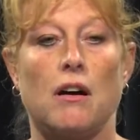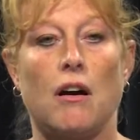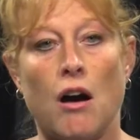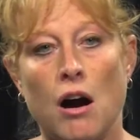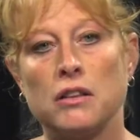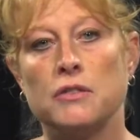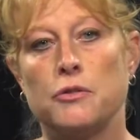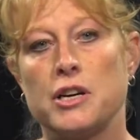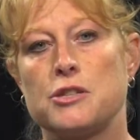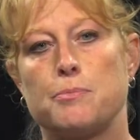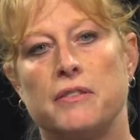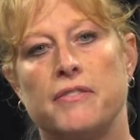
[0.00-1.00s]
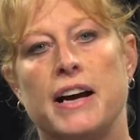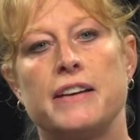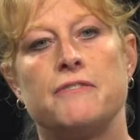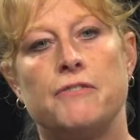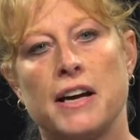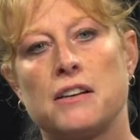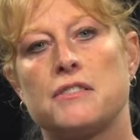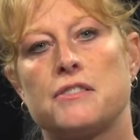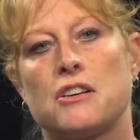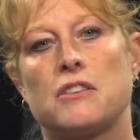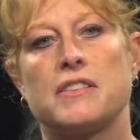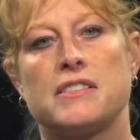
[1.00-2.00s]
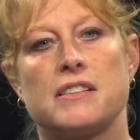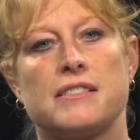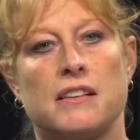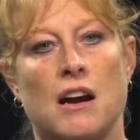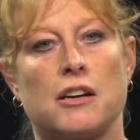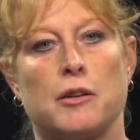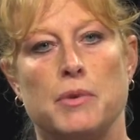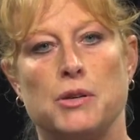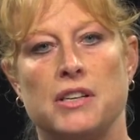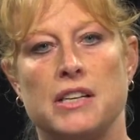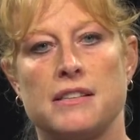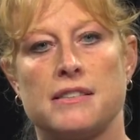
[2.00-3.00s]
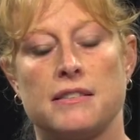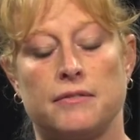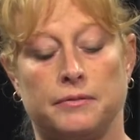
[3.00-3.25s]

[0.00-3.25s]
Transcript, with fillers: all of which provide vital services in our communities.